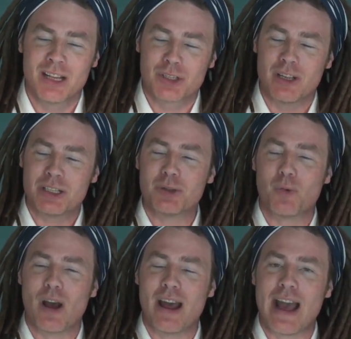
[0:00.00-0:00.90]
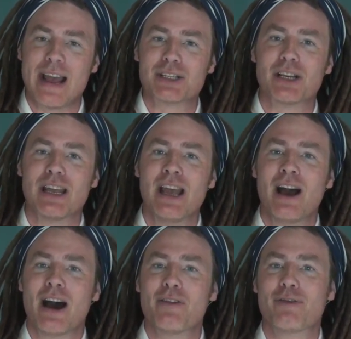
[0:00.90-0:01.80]
So this is where actually
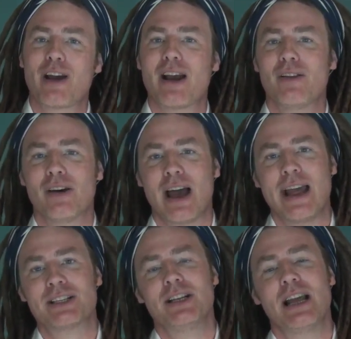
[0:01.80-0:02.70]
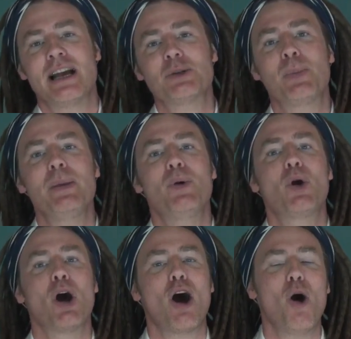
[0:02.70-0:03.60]
I found that actually as people
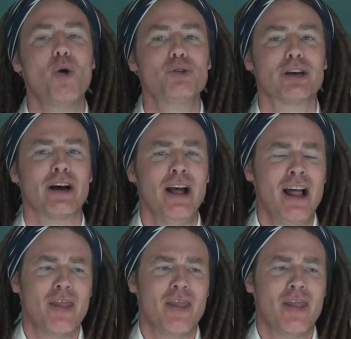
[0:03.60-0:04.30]
got older,